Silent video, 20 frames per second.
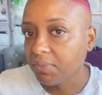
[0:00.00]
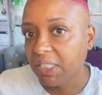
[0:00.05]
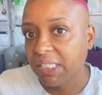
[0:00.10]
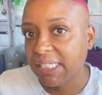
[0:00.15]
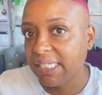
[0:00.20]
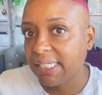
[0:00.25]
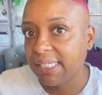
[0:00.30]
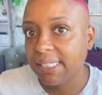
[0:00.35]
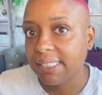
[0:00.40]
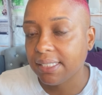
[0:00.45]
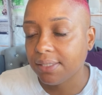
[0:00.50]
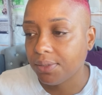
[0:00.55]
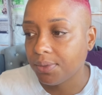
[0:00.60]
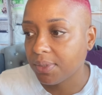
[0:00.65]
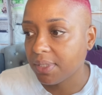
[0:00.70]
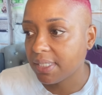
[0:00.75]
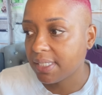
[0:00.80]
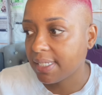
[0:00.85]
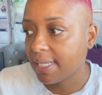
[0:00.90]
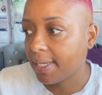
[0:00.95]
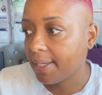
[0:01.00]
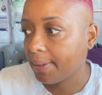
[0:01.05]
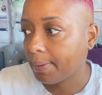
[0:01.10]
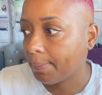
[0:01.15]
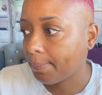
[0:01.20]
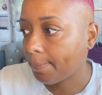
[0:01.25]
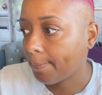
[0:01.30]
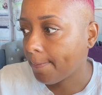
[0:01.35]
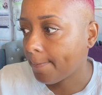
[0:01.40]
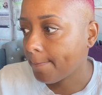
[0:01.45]
it ain't nothing you can say.
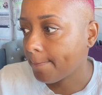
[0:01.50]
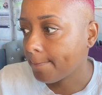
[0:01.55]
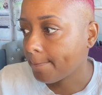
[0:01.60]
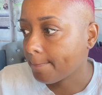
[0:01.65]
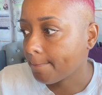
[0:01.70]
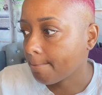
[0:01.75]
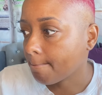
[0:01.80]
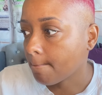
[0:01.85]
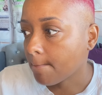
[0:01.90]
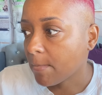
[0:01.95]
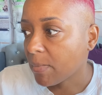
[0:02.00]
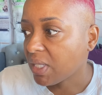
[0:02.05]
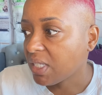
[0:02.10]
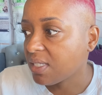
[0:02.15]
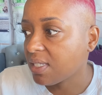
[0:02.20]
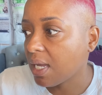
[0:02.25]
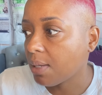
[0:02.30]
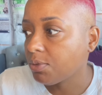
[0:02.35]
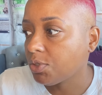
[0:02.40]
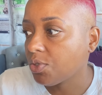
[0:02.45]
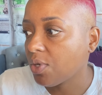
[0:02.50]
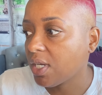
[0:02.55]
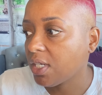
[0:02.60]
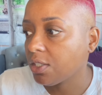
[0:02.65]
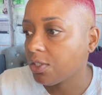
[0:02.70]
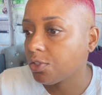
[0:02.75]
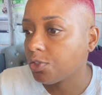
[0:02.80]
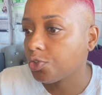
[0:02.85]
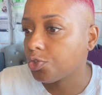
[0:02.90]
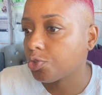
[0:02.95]
Stop trying
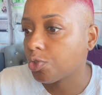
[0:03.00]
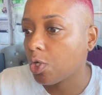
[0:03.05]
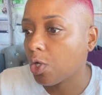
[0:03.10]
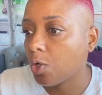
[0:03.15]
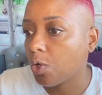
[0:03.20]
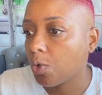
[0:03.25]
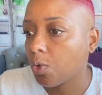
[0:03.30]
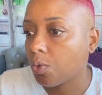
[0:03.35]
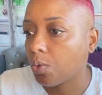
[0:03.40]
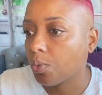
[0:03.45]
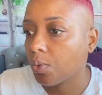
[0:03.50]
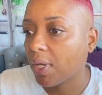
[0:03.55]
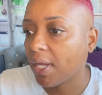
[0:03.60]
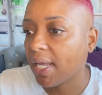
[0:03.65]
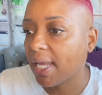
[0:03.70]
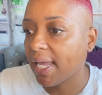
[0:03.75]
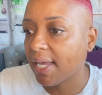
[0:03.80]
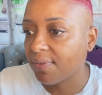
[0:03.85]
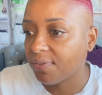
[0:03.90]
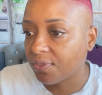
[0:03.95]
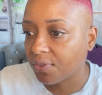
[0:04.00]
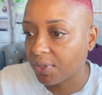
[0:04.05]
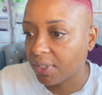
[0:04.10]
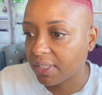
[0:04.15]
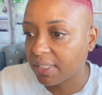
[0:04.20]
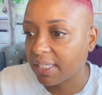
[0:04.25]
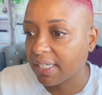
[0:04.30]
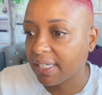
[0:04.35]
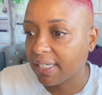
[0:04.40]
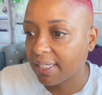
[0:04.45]
to control
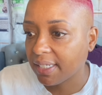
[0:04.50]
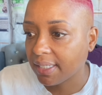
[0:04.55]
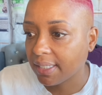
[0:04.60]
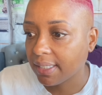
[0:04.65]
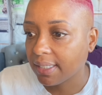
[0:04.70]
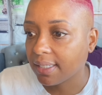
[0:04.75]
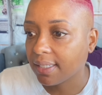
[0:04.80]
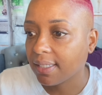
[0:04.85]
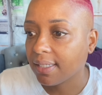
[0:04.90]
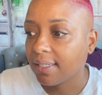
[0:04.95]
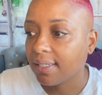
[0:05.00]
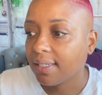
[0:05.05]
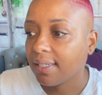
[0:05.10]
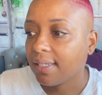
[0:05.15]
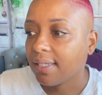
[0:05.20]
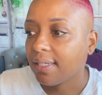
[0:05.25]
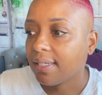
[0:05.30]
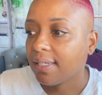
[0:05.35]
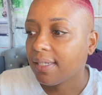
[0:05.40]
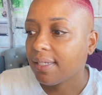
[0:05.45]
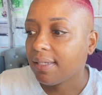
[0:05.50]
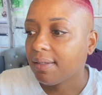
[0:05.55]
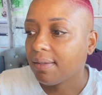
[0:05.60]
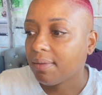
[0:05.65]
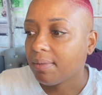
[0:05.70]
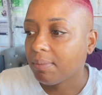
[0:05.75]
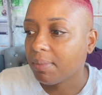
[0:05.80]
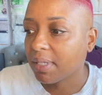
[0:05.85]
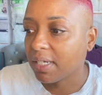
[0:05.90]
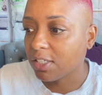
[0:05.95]
everything
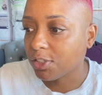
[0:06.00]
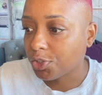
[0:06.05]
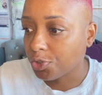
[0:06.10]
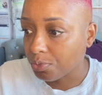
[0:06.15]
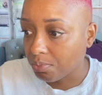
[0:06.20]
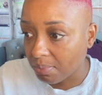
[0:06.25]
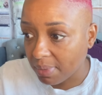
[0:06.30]
because you